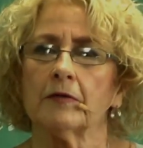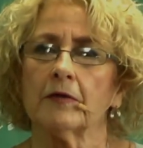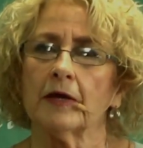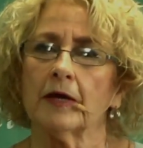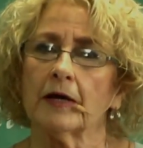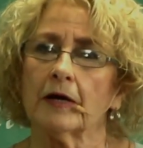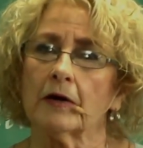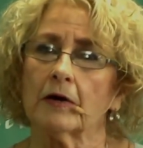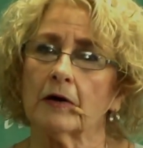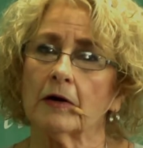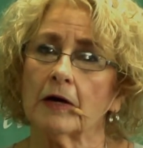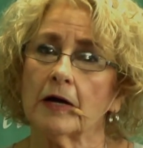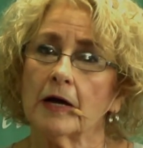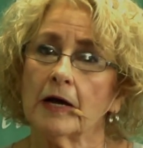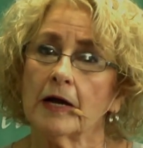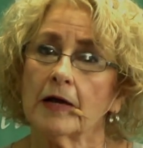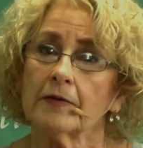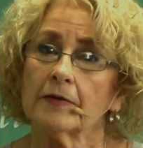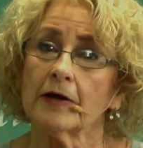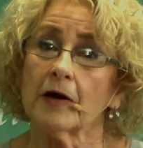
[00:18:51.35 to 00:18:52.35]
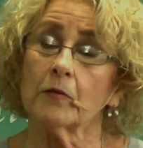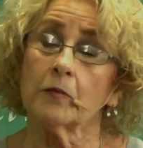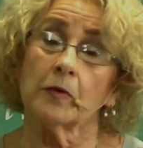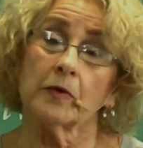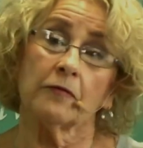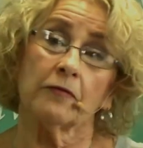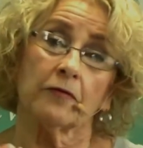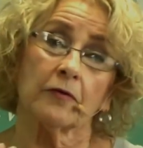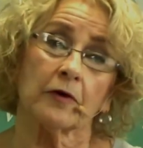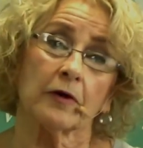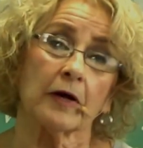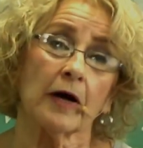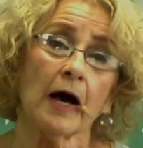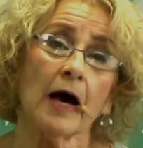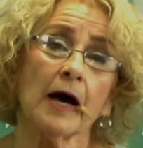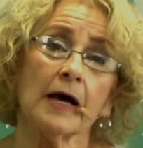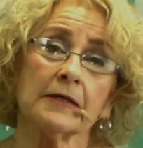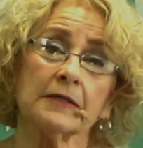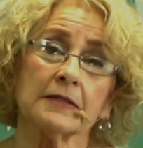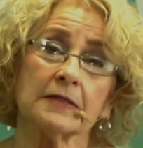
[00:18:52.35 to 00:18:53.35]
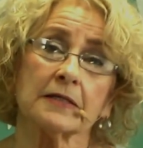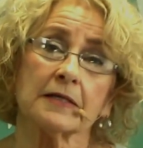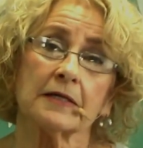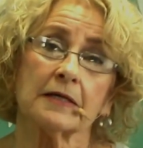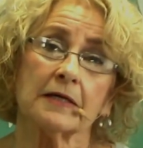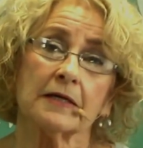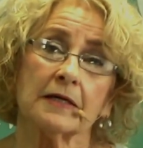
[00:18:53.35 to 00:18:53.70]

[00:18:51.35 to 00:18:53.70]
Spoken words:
there that we forgot